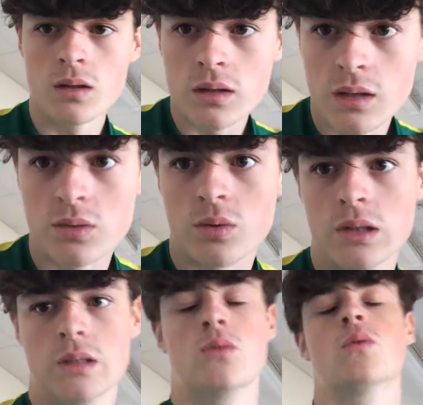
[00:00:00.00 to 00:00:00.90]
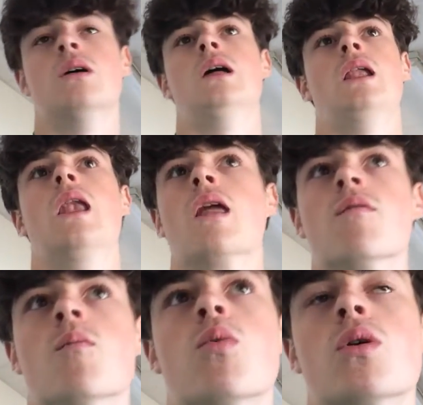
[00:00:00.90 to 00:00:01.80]
Daniel Hill
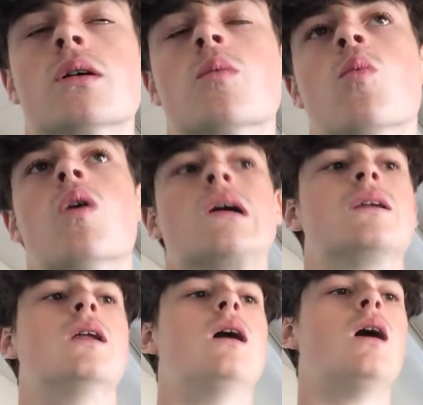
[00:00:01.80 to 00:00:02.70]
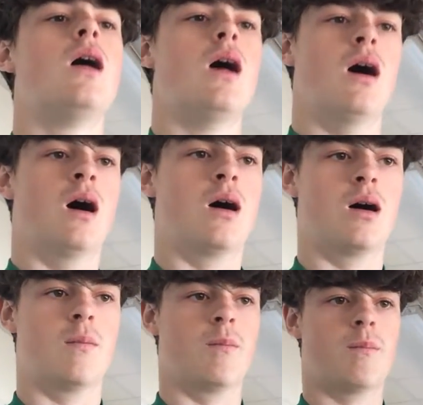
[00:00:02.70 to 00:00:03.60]
11.1,
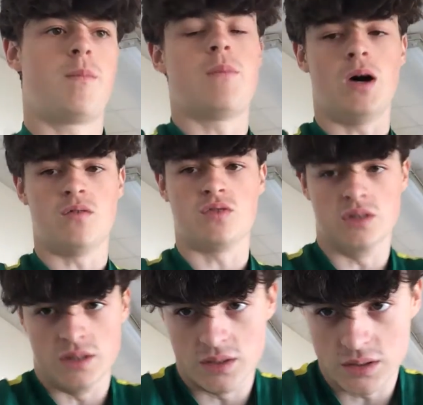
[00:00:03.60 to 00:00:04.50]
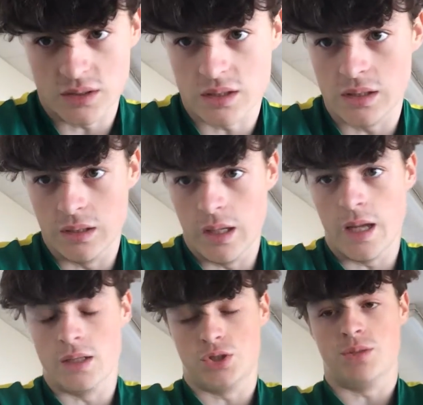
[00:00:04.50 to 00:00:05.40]
part 3. This is the
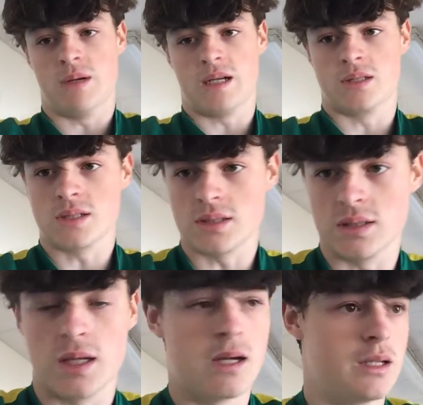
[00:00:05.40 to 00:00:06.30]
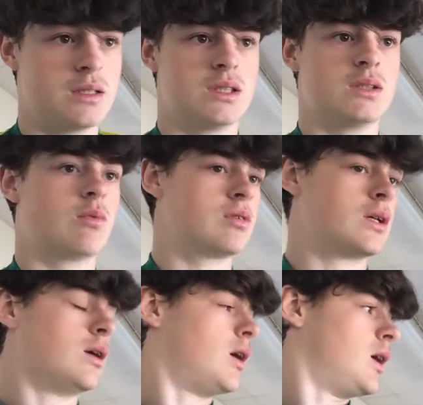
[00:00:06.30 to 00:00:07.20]
energy balance and energy one.
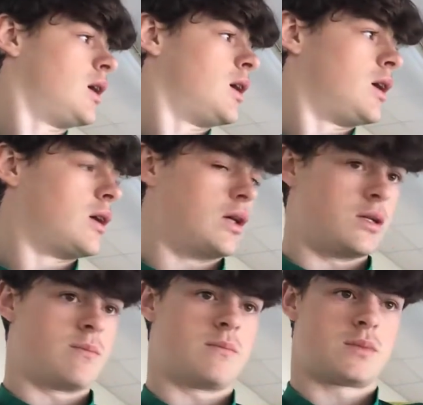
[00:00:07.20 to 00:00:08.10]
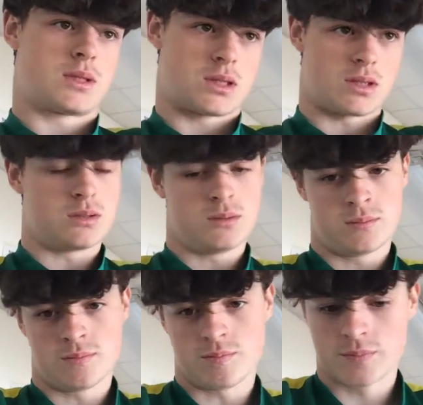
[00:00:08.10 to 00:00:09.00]
So
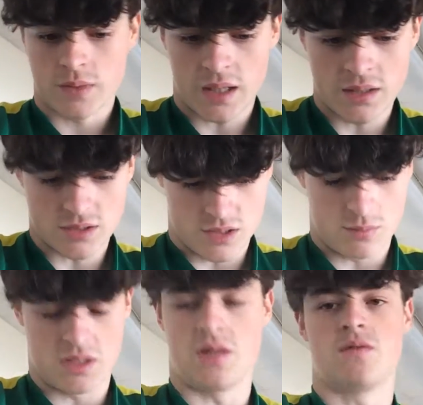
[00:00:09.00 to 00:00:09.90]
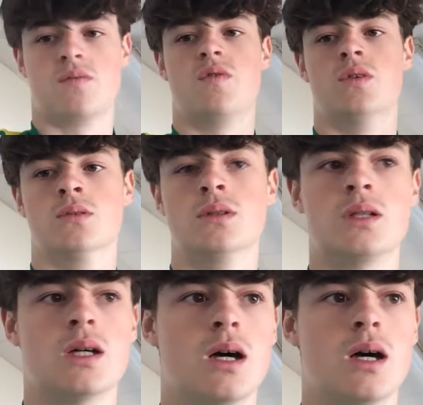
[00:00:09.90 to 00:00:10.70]
energy we get from food,